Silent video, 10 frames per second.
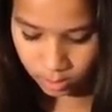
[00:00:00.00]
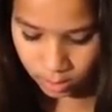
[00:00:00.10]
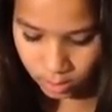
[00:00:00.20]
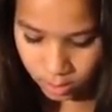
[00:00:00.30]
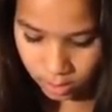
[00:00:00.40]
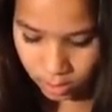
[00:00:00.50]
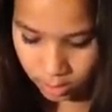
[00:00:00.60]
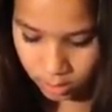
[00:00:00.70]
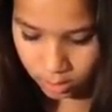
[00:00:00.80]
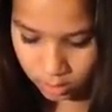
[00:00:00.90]
And
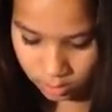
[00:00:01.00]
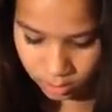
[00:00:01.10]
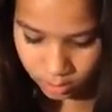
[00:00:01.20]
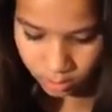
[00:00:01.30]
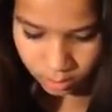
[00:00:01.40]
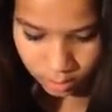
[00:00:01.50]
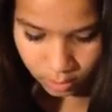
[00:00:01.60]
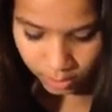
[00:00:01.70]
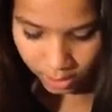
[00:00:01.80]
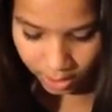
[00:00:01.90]
then
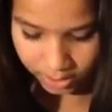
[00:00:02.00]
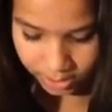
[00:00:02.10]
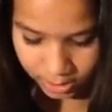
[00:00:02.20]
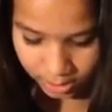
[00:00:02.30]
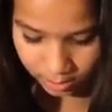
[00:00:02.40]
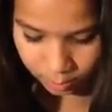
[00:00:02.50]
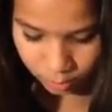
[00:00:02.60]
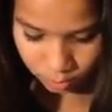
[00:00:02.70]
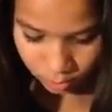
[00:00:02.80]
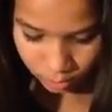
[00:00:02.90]
we got a
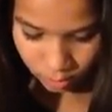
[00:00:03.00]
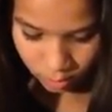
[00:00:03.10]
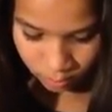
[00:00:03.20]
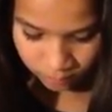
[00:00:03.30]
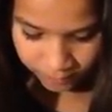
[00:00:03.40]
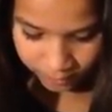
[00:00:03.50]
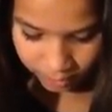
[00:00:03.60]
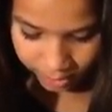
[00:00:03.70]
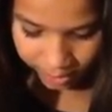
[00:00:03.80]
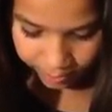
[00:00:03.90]
sample for a